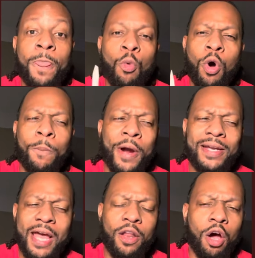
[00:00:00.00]
we'll break
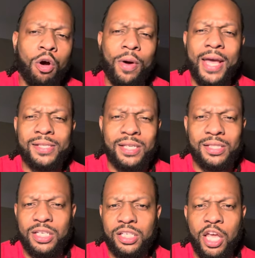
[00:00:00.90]
down the whole
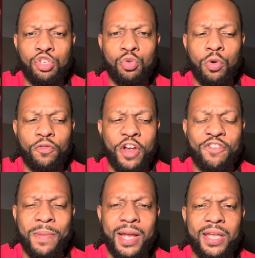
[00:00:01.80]
SEC schedule for
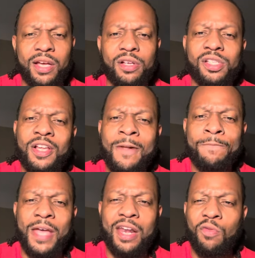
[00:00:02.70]
everybody else,
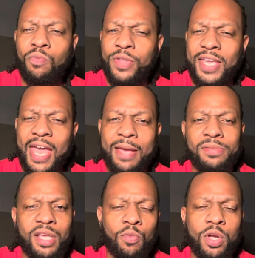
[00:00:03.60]
kind of the games
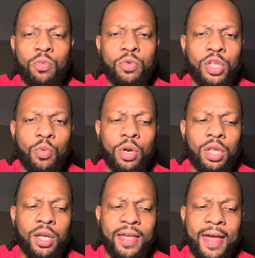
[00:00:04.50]
that we really want to
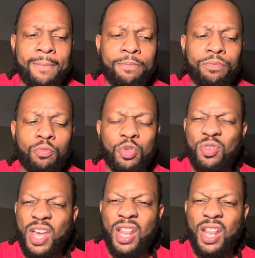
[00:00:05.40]
look at. We'll do that a